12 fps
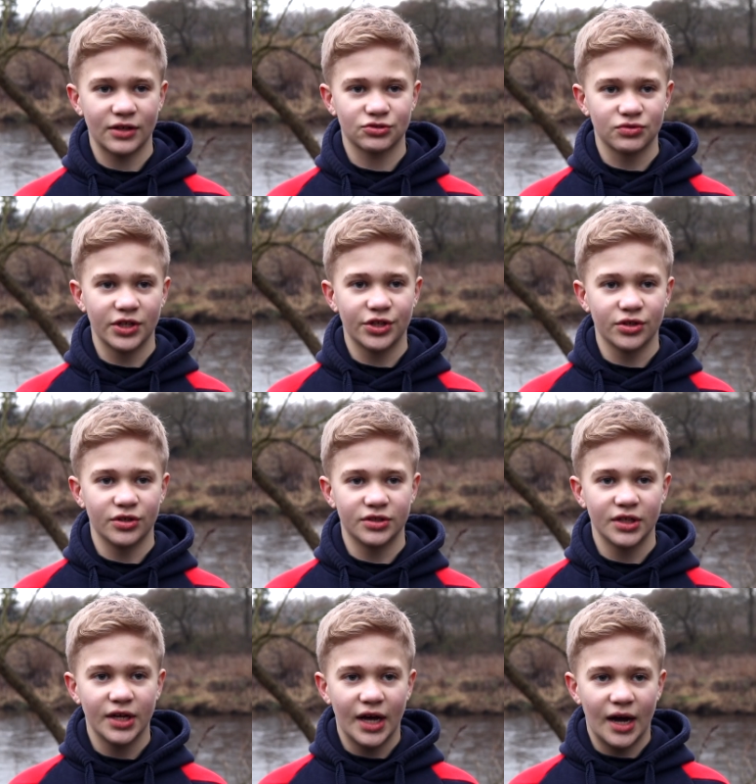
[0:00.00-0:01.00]
that's really good
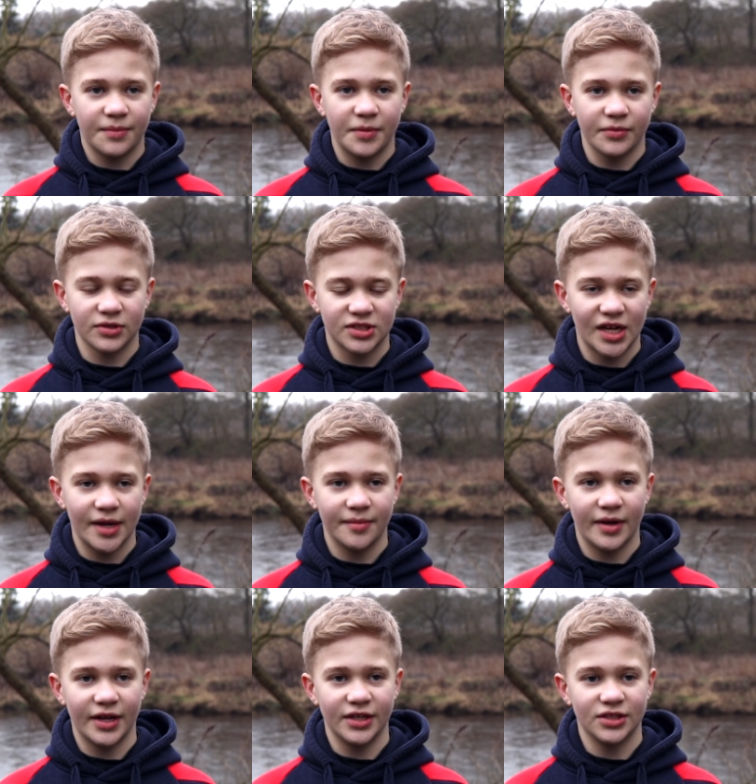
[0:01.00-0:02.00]
how people the same
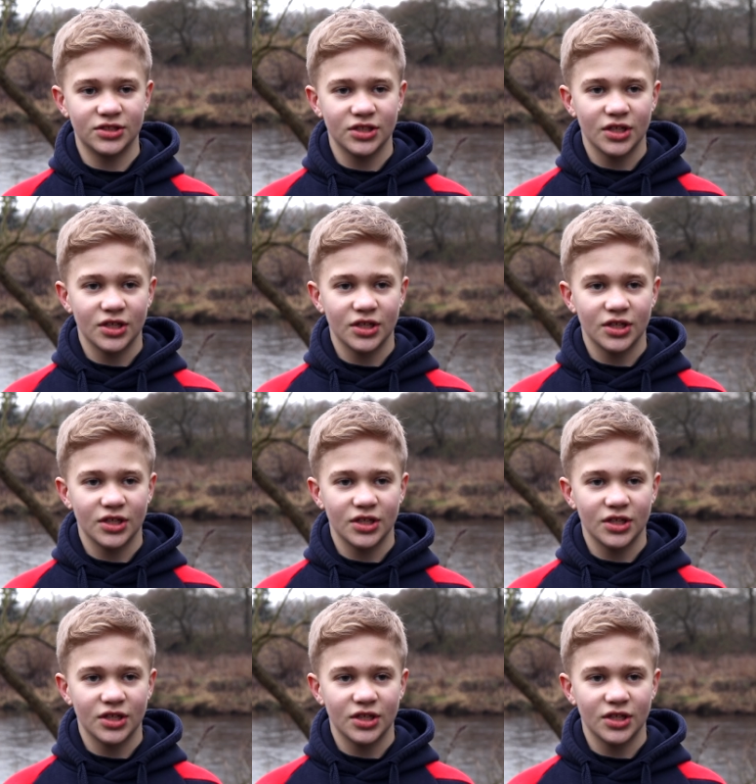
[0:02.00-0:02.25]
age